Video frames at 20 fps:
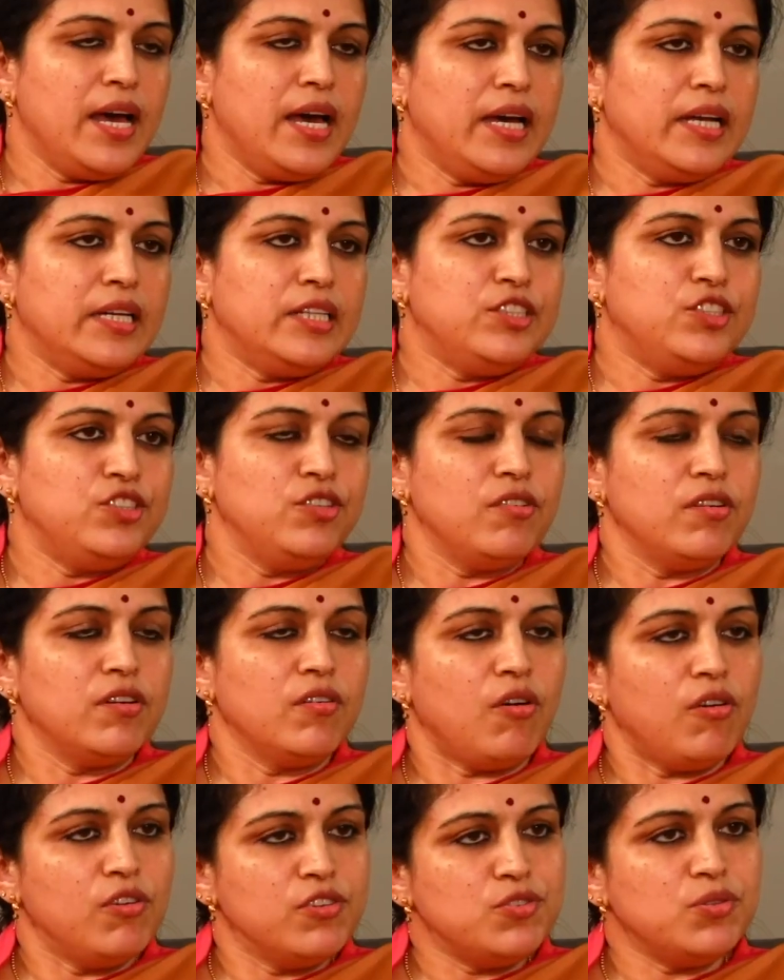and children
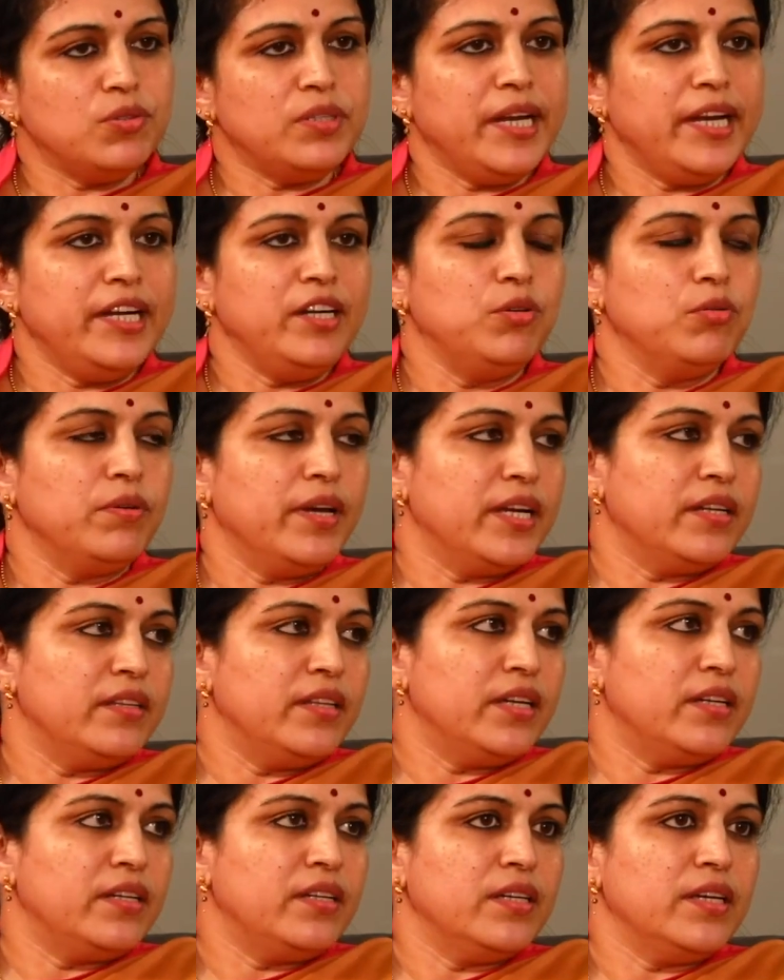also tend to get
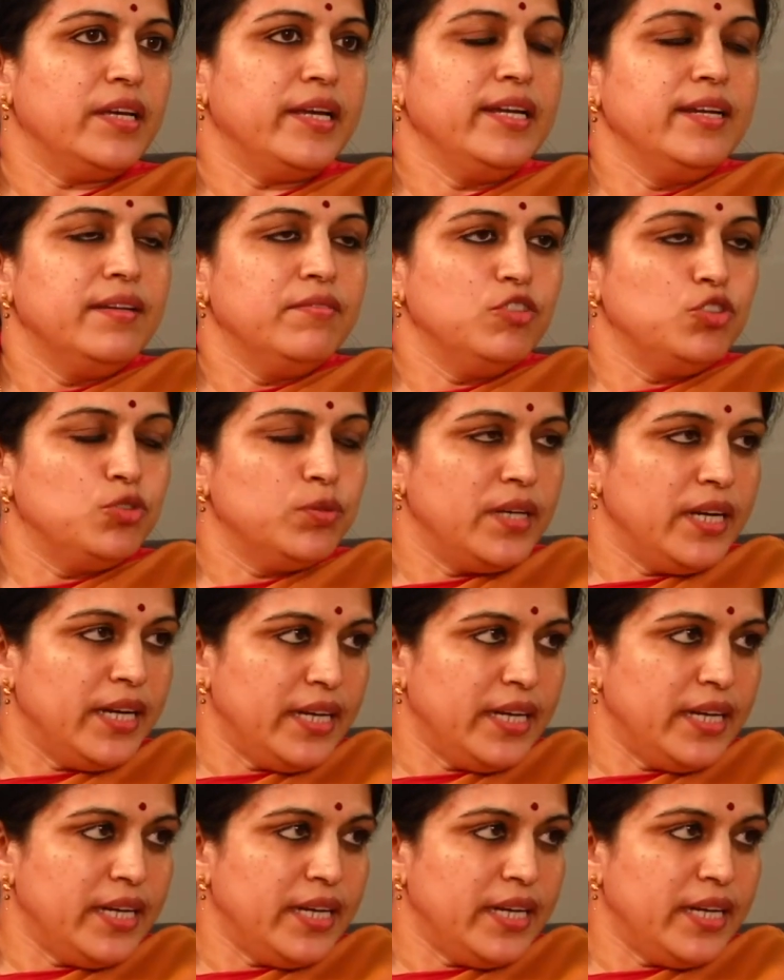that individual